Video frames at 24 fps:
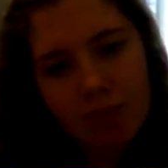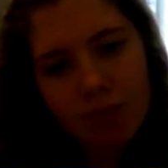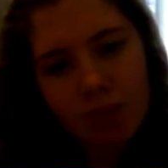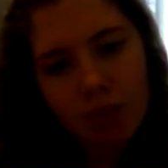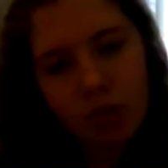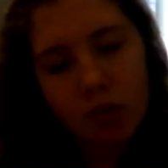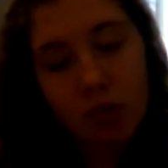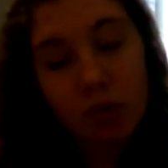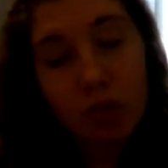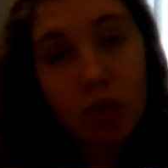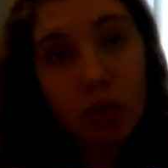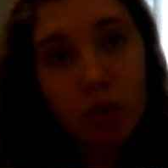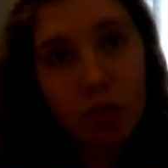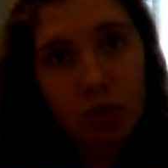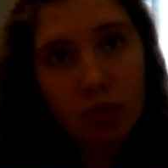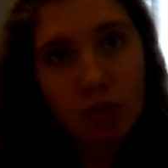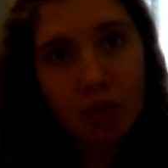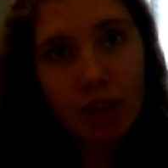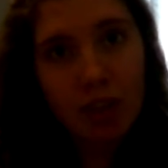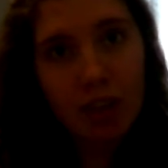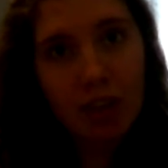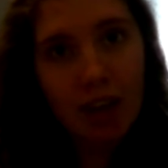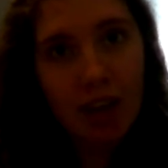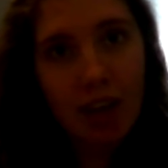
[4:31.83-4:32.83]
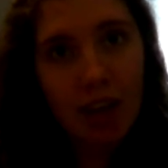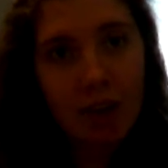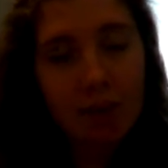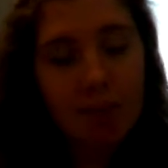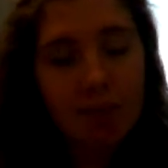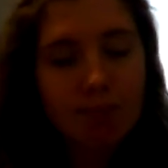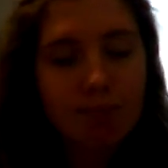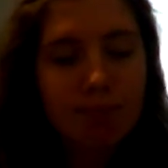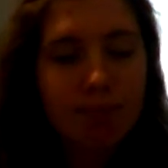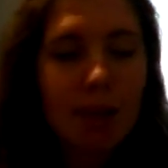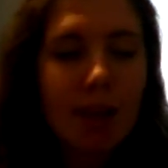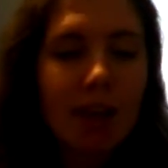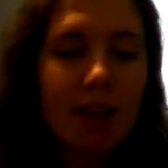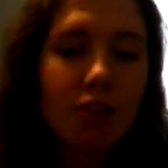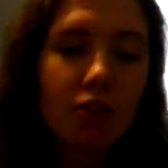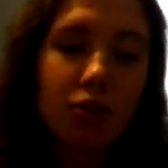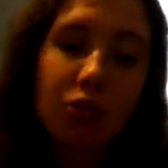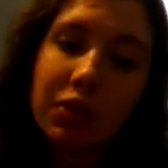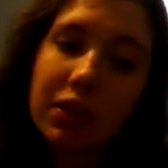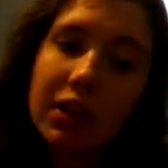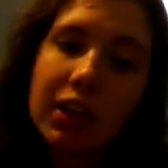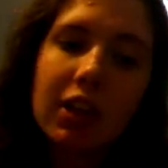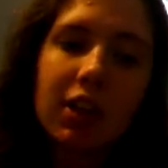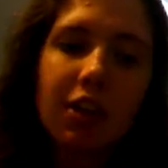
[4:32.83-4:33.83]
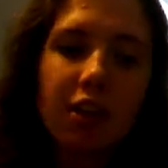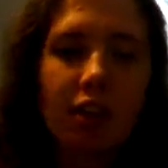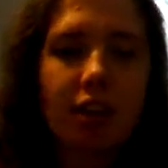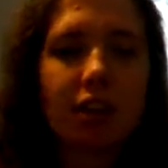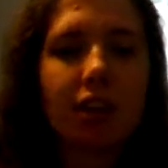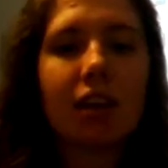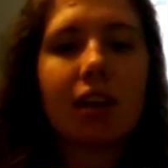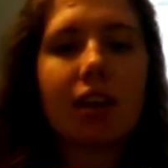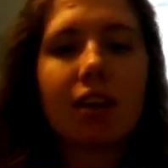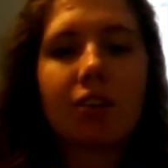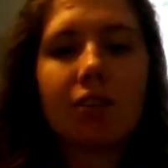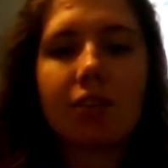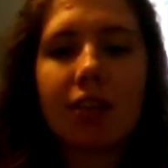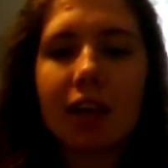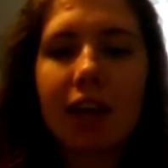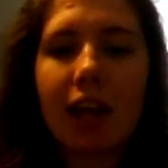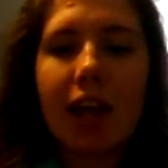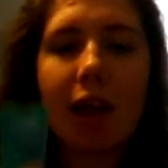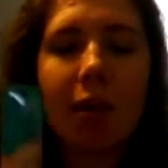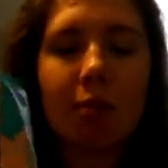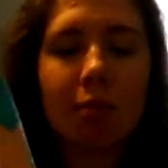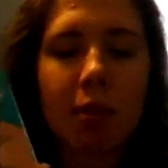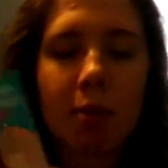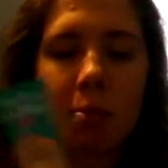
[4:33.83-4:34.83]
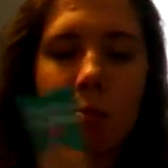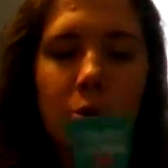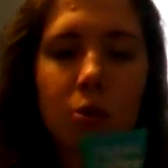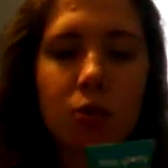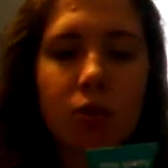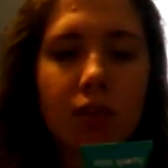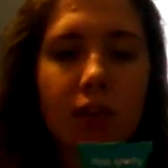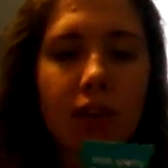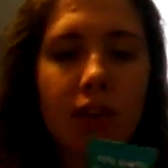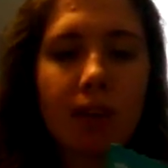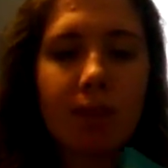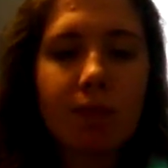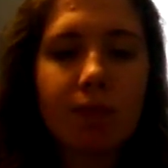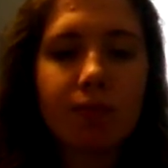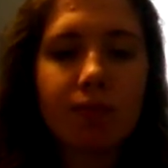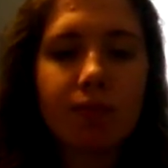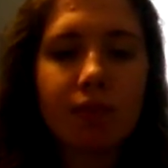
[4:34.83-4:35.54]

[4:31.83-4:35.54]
review of it yet, but it's really good and I'm really happy I bought it.